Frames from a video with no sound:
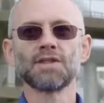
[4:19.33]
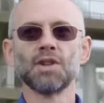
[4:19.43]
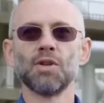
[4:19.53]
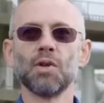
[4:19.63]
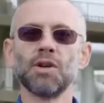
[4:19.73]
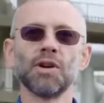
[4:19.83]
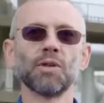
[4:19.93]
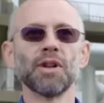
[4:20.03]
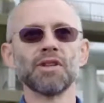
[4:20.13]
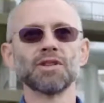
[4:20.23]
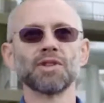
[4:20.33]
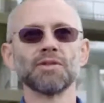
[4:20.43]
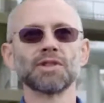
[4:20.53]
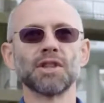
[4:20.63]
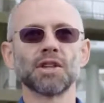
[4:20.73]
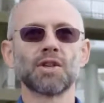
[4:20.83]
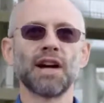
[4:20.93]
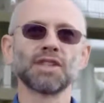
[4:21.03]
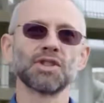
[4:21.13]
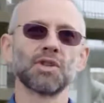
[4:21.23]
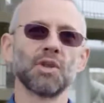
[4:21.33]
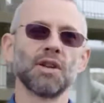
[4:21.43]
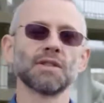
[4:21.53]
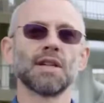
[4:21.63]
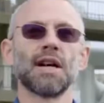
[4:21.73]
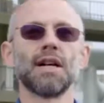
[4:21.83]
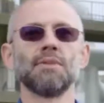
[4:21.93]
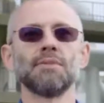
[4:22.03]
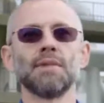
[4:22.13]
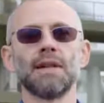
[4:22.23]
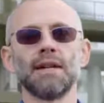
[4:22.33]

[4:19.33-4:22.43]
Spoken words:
So wondering whether the server is going to crash at the wrong time,